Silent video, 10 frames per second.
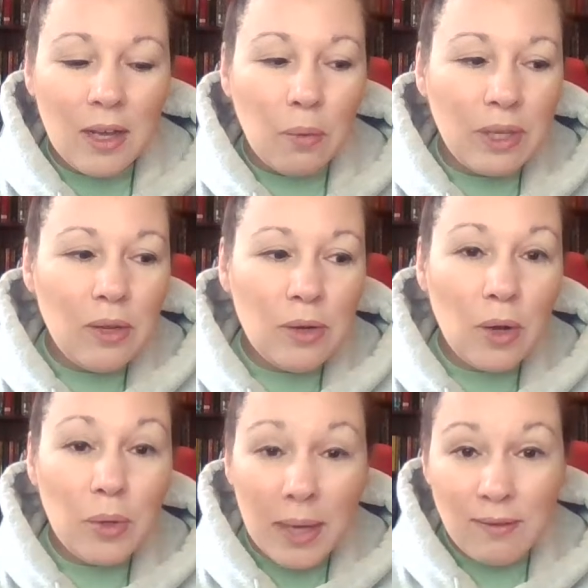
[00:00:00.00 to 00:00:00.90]
When you
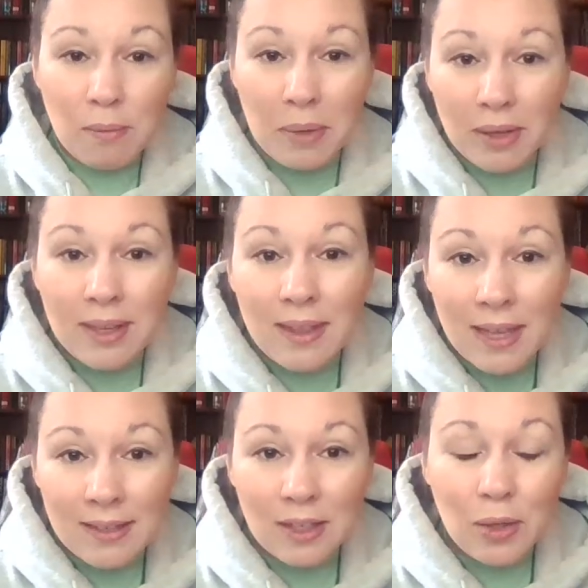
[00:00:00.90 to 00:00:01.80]
know you have a million
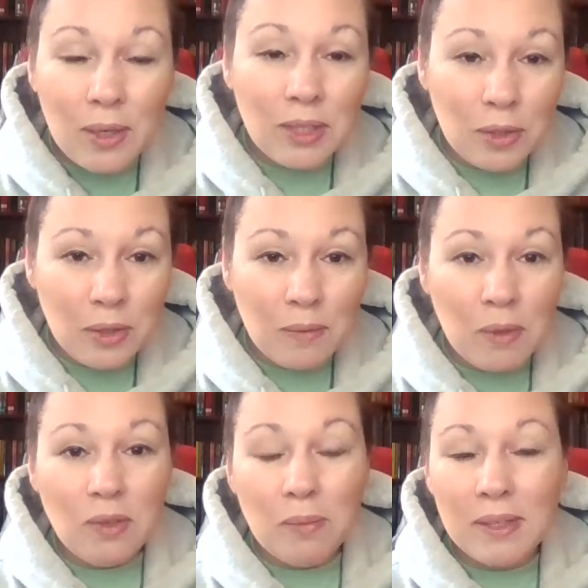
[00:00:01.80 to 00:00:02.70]
things that you can do to
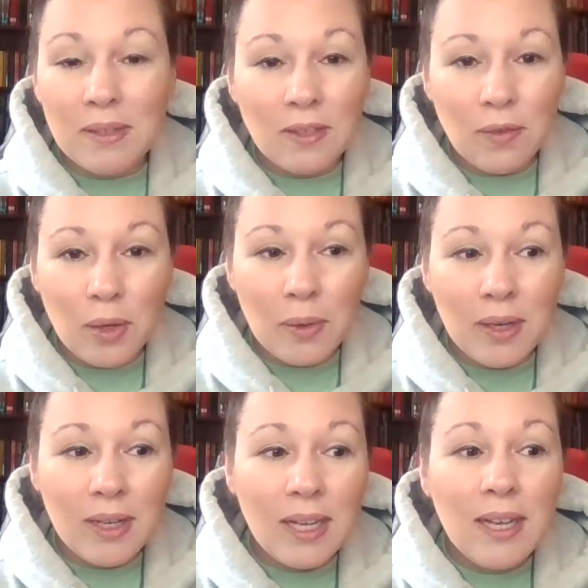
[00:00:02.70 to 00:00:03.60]
move your business
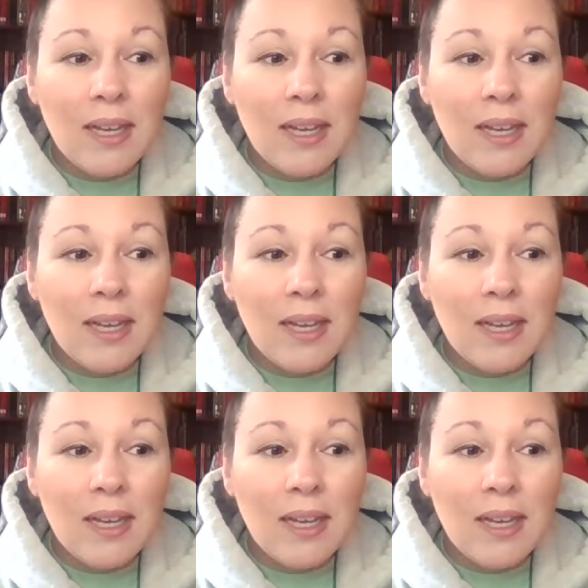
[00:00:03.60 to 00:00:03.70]
forward,